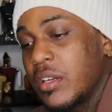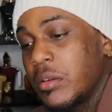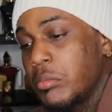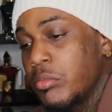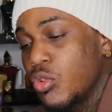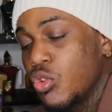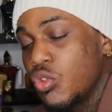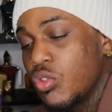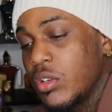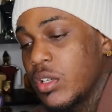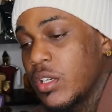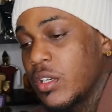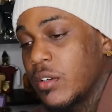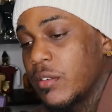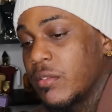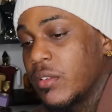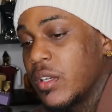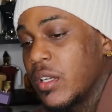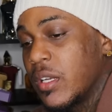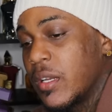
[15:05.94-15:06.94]
in the mood
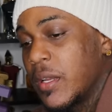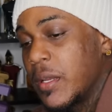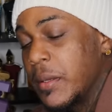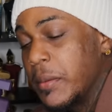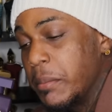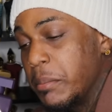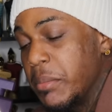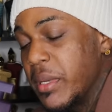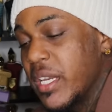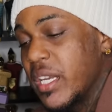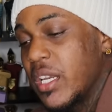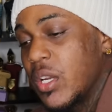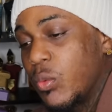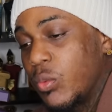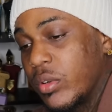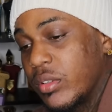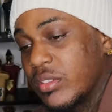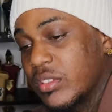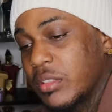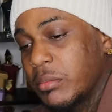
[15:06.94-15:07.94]
of
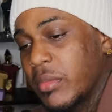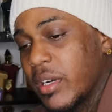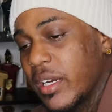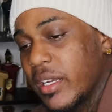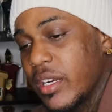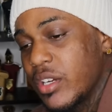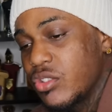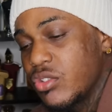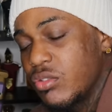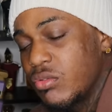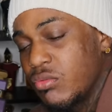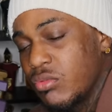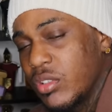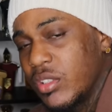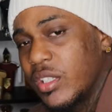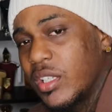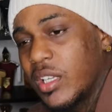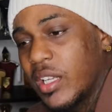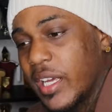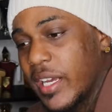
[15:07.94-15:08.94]
being with somebody that you
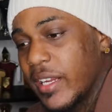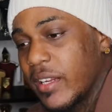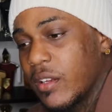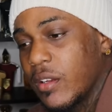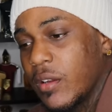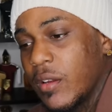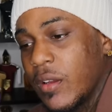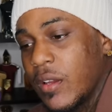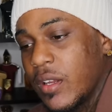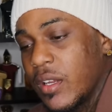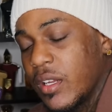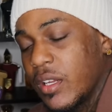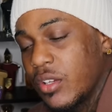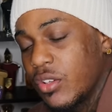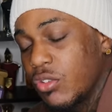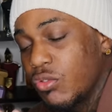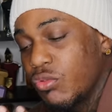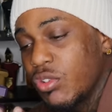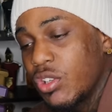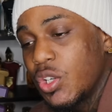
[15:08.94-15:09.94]
really like,
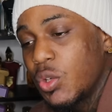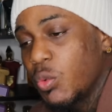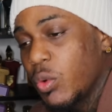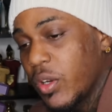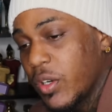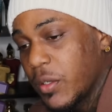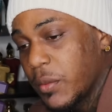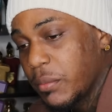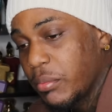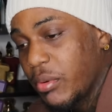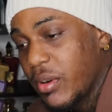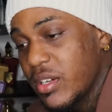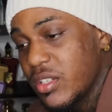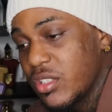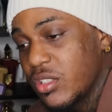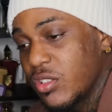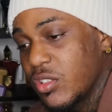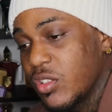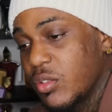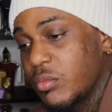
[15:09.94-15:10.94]
you really want to
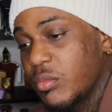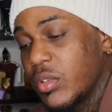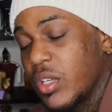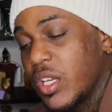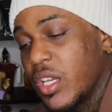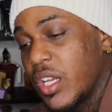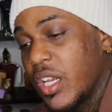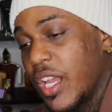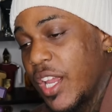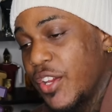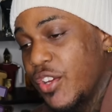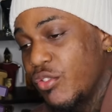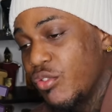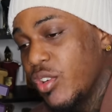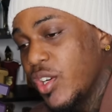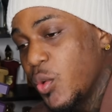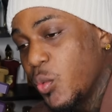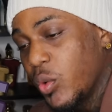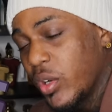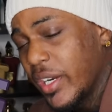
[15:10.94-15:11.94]
impress them, and you
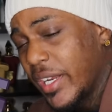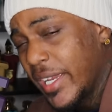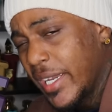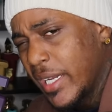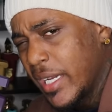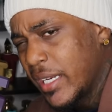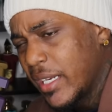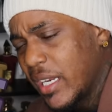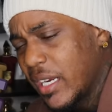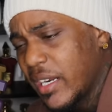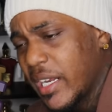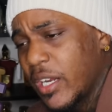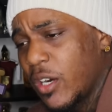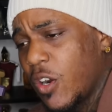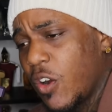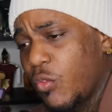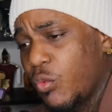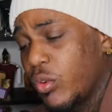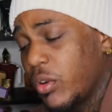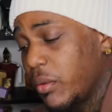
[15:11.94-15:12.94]
really want to end the night
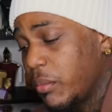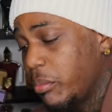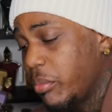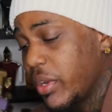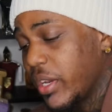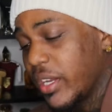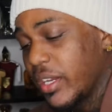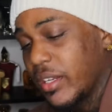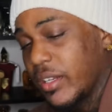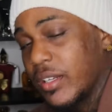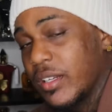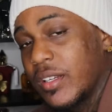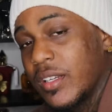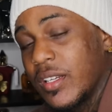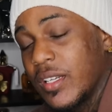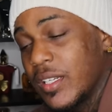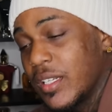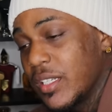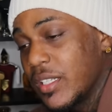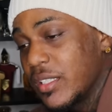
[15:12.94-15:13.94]
off with a bang.
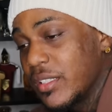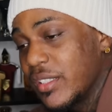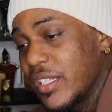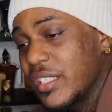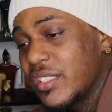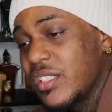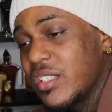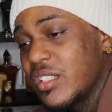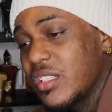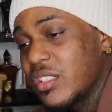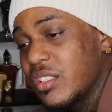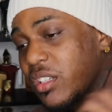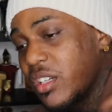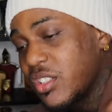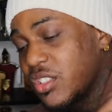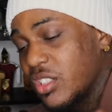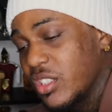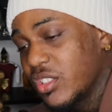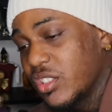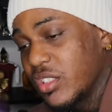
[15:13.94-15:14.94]
This is
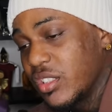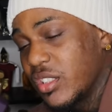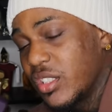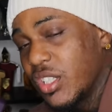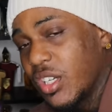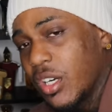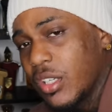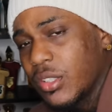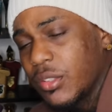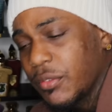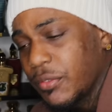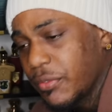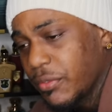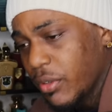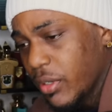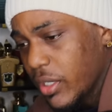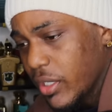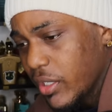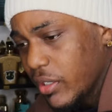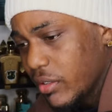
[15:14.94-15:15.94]
such a seductive
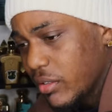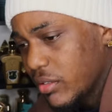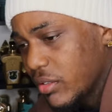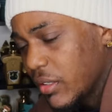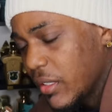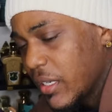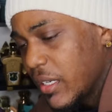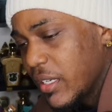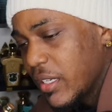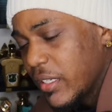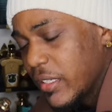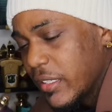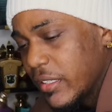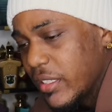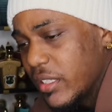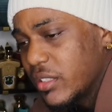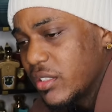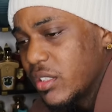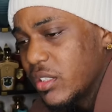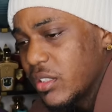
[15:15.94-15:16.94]
fragrance.
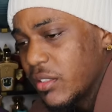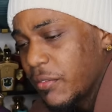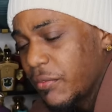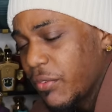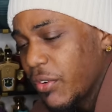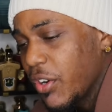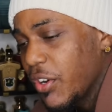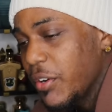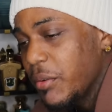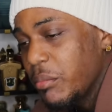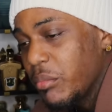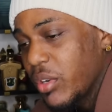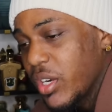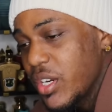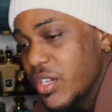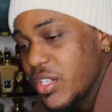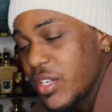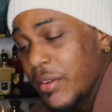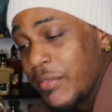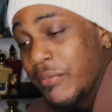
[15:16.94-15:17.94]
This is a very
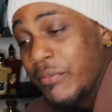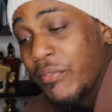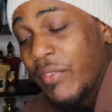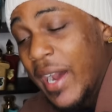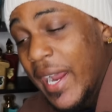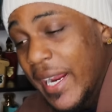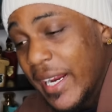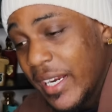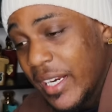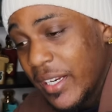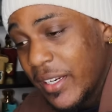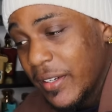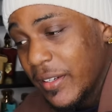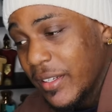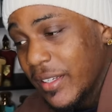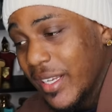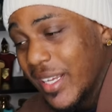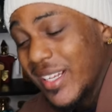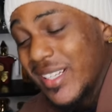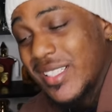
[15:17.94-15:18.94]
much
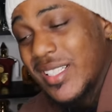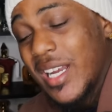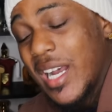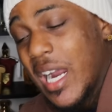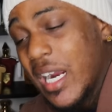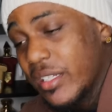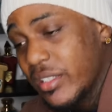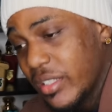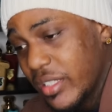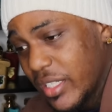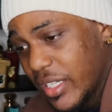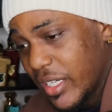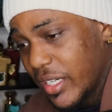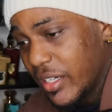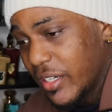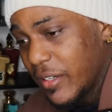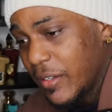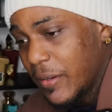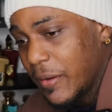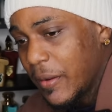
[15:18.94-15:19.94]
inviting,
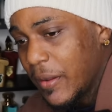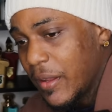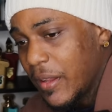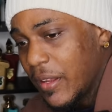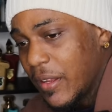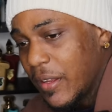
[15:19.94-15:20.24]
intoxicating,